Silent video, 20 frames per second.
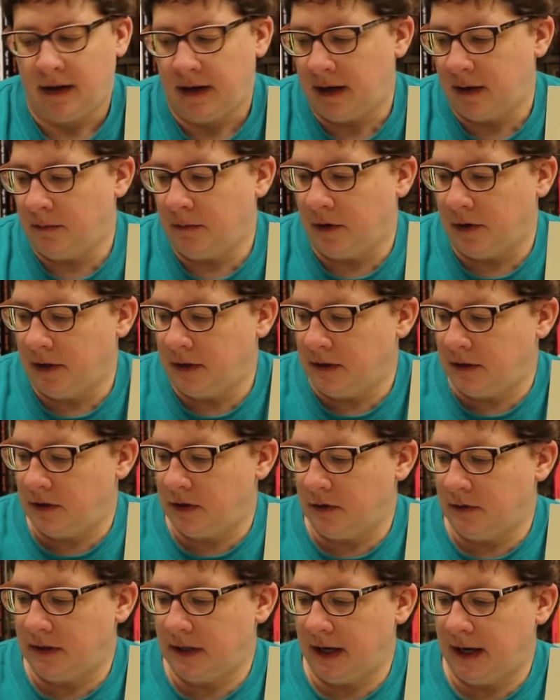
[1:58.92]
I'm going
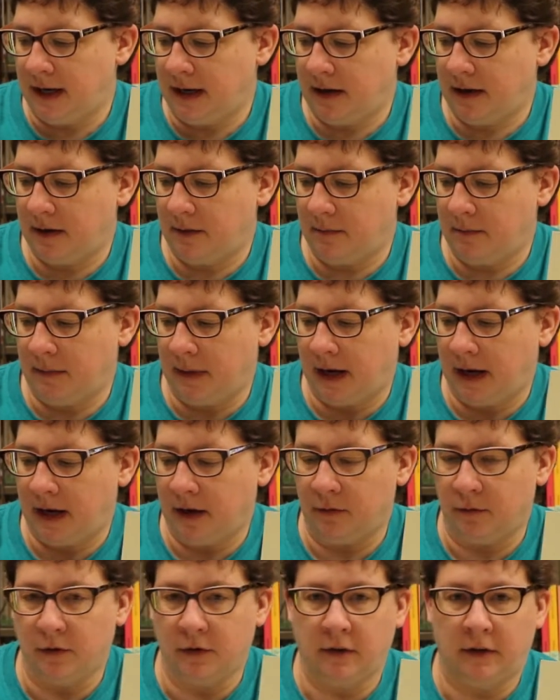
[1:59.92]
to take my
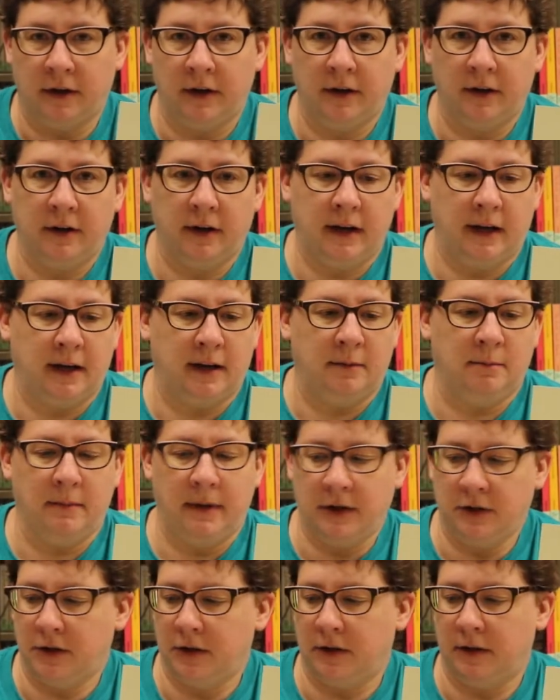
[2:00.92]
ruler and
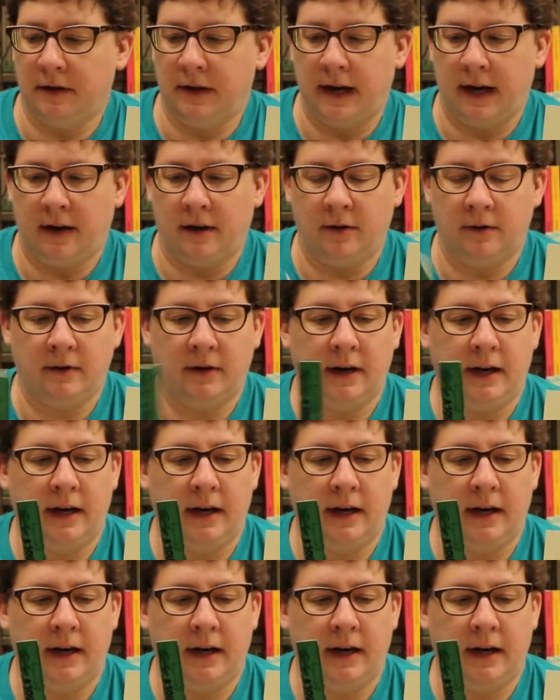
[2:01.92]
measure down